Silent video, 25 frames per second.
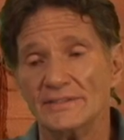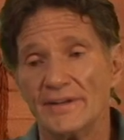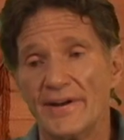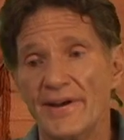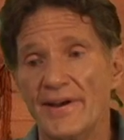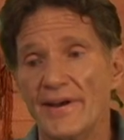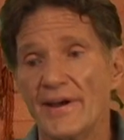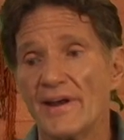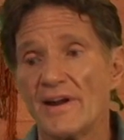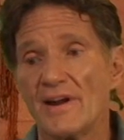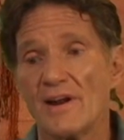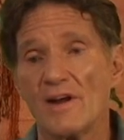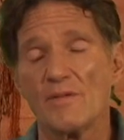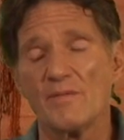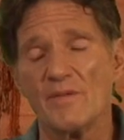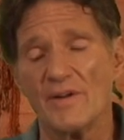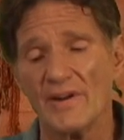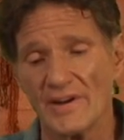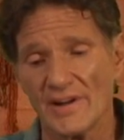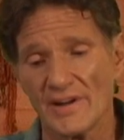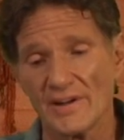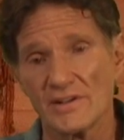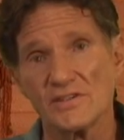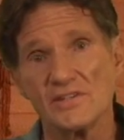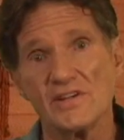get up the
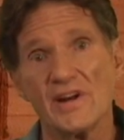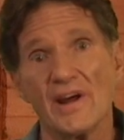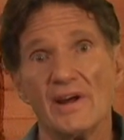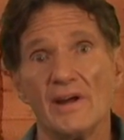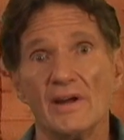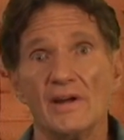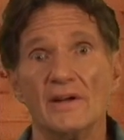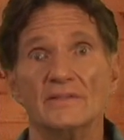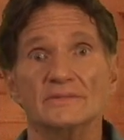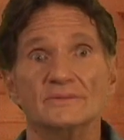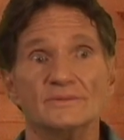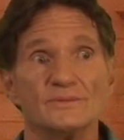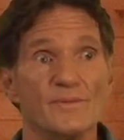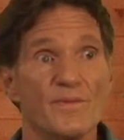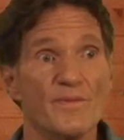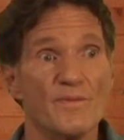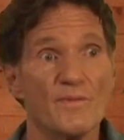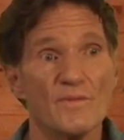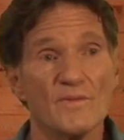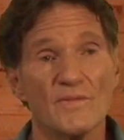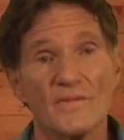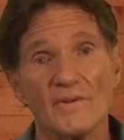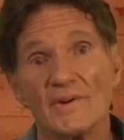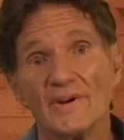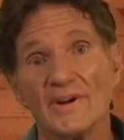next day
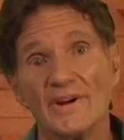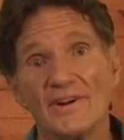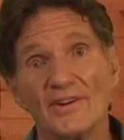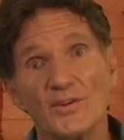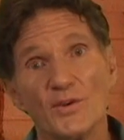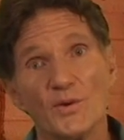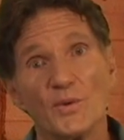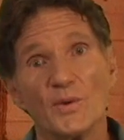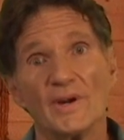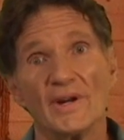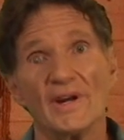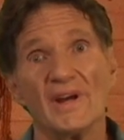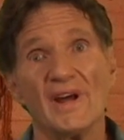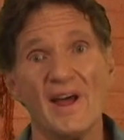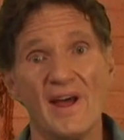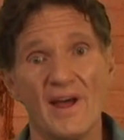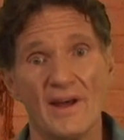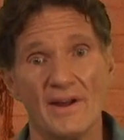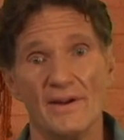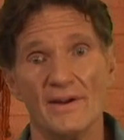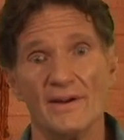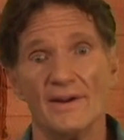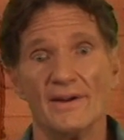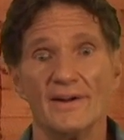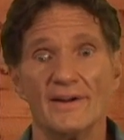and do it again.